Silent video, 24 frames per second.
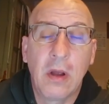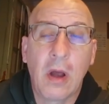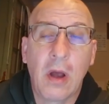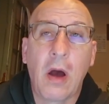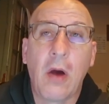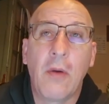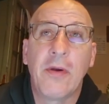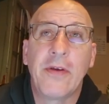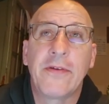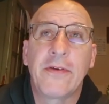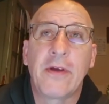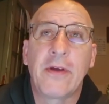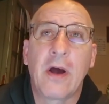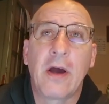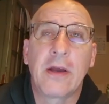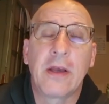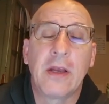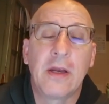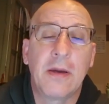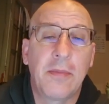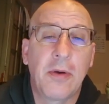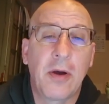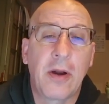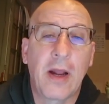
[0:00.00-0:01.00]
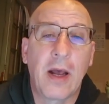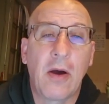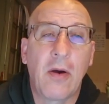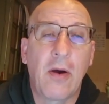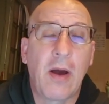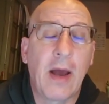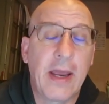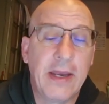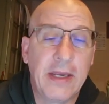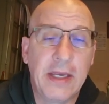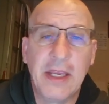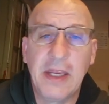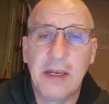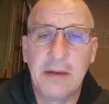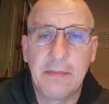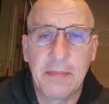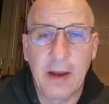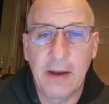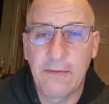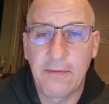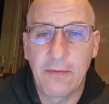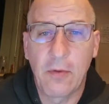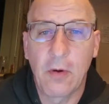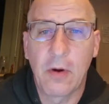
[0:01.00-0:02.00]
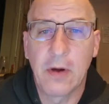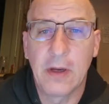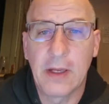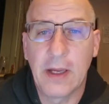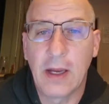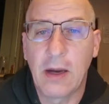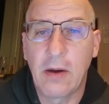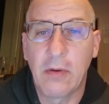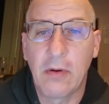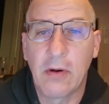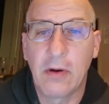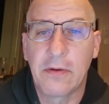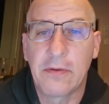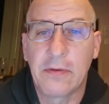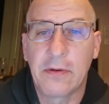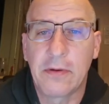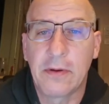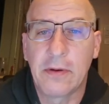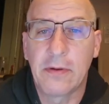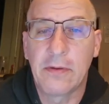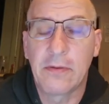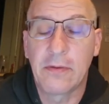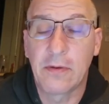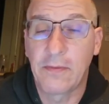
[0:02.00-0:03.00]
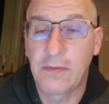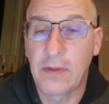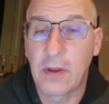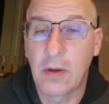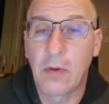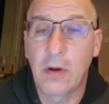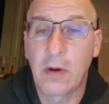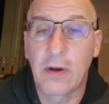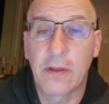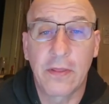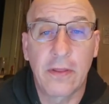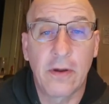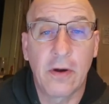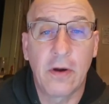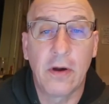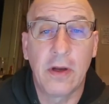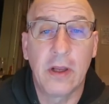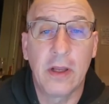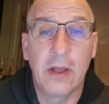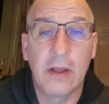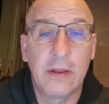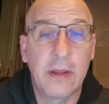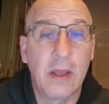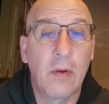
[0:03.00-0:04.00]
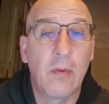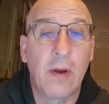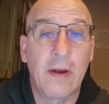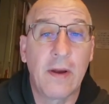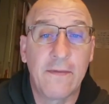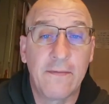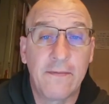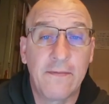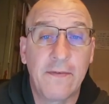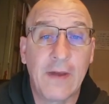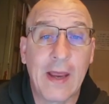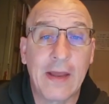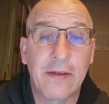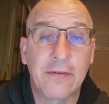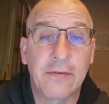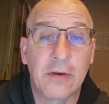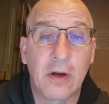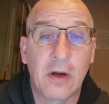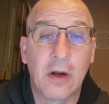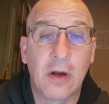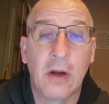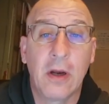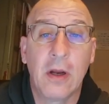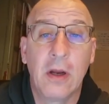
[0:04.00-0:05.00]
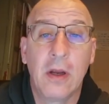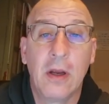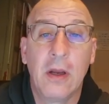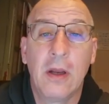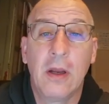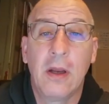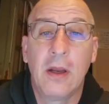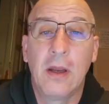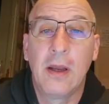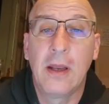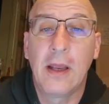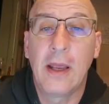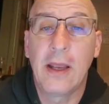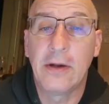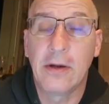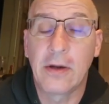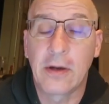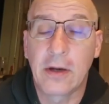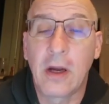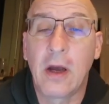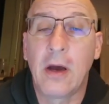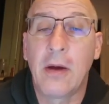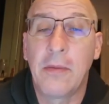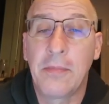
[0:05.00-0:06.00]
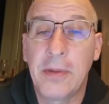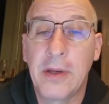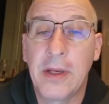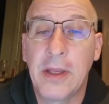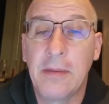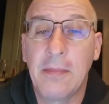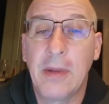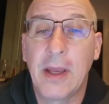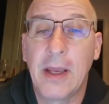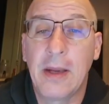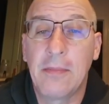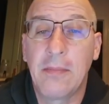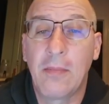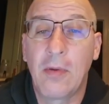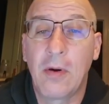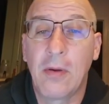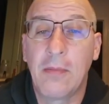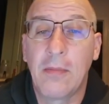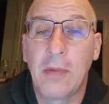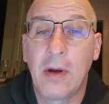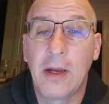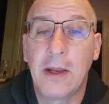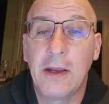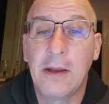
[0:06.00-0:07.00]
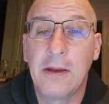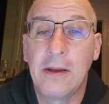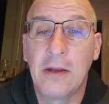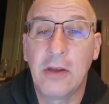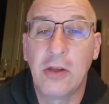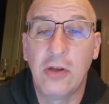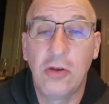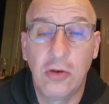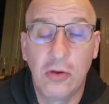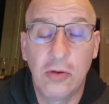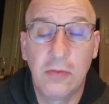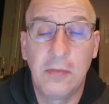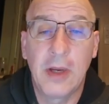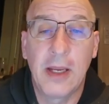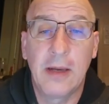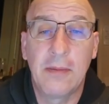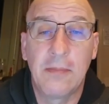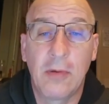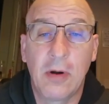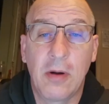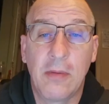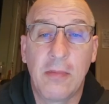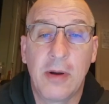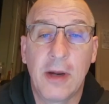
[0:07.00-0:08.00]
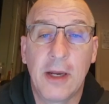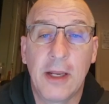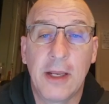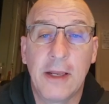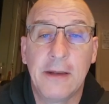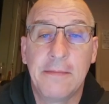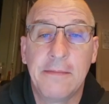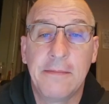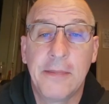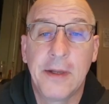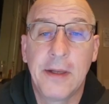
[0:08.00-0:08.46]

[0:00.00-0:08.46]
Always talking about how I need my 40 hours. So if they work 30, they went faster, and your company made more money, you made more money.